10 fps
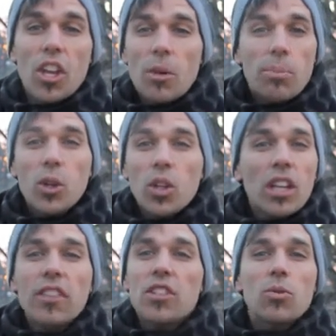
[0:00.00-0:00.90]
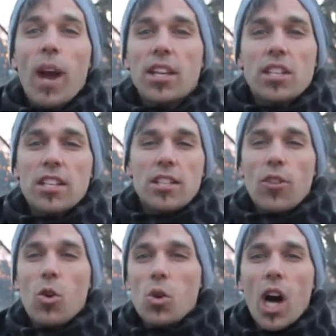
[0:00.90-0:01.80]
the beauty of his righteousness, of
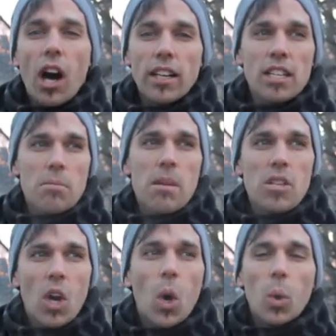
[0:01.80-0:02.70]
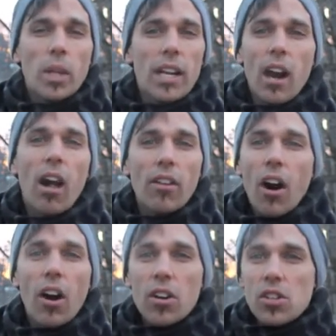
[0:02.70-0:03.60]
who God is would be known in all
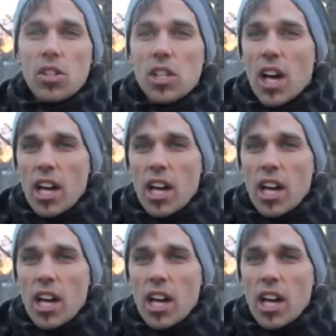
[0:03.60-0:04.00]
hearts,